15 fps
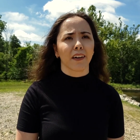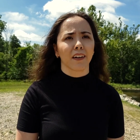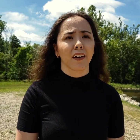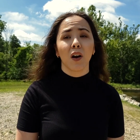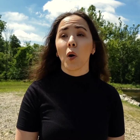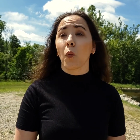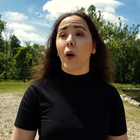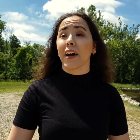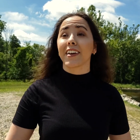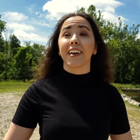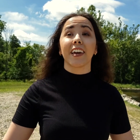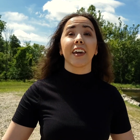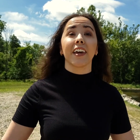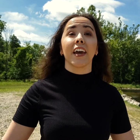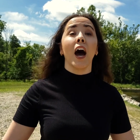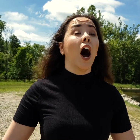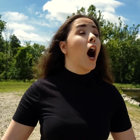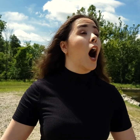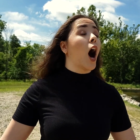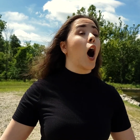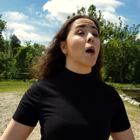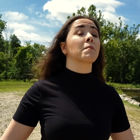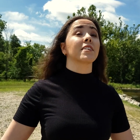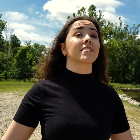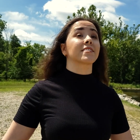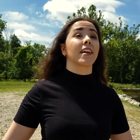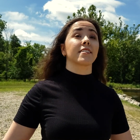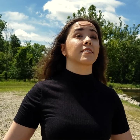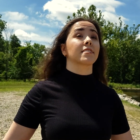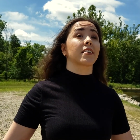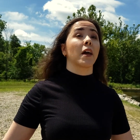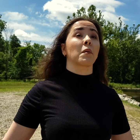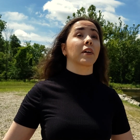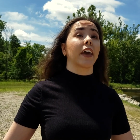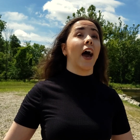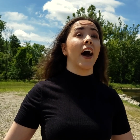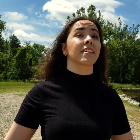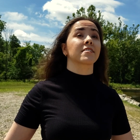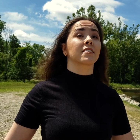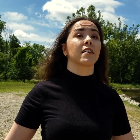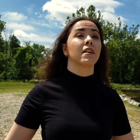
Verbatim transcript: why he a harmless necessary cat,